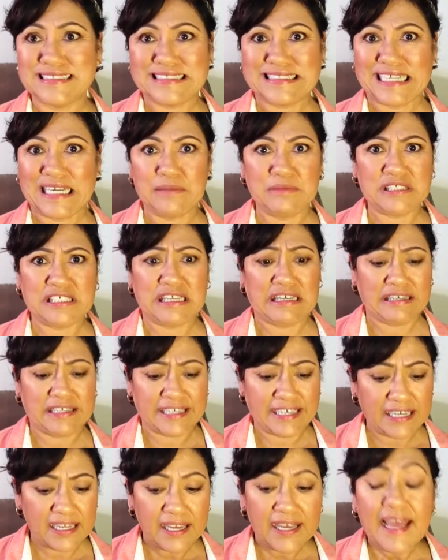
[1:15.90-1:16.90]
I'm
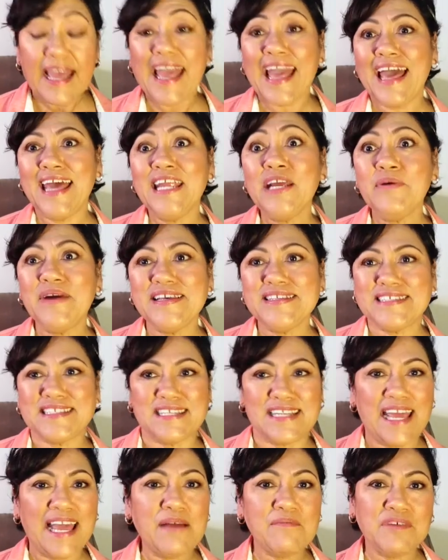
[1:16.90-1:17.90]
sorry. Anyways,
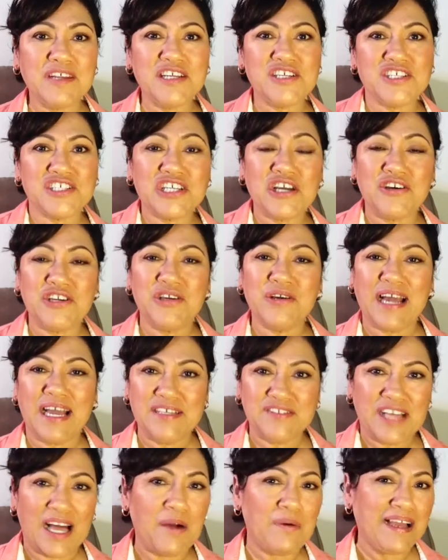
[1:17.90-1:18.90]
today I'm gonna show you
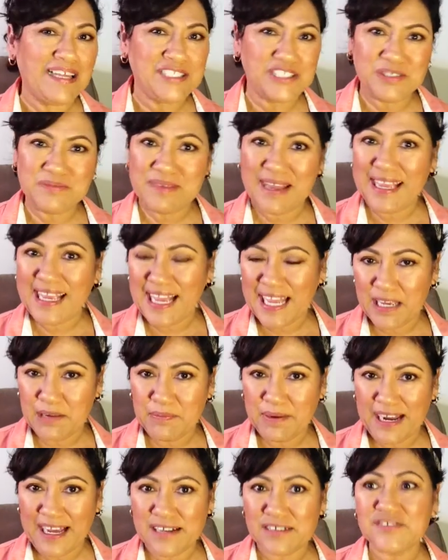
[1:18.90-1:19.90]
guys how I do my
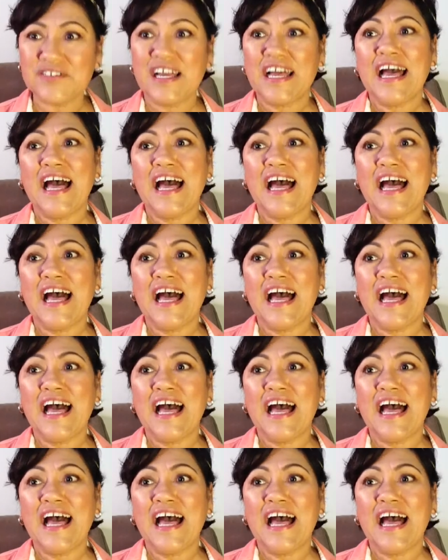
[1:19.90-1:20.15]
eyebrows.